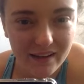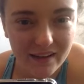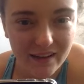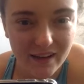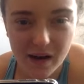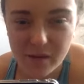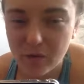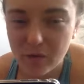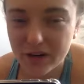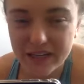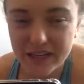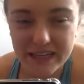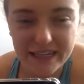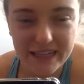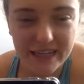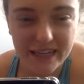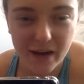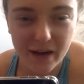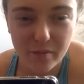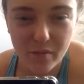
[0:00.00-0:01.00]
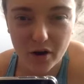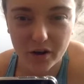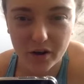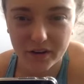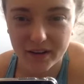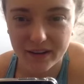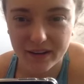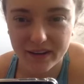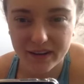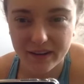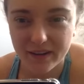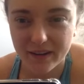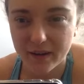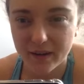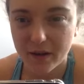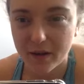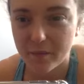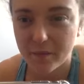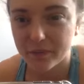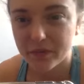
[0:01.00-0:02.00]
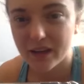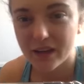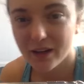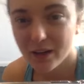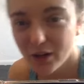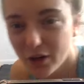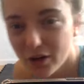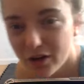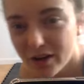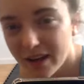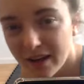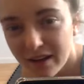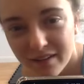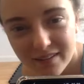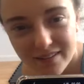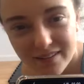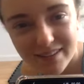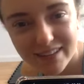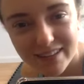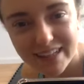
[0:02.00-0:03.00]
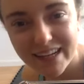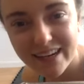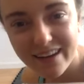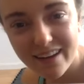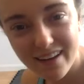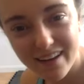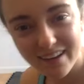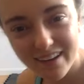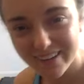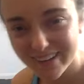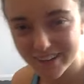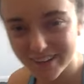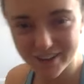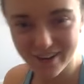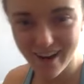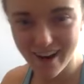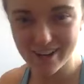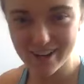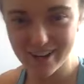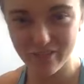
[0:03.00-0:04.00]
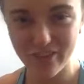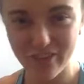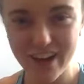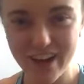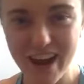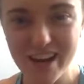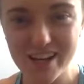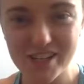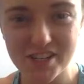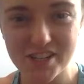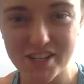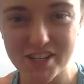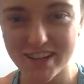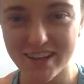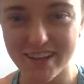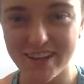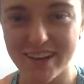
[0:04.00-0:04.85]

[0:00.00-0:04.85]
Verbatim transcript: Come on, Nina, come on. Lula, Leah, you guys finished?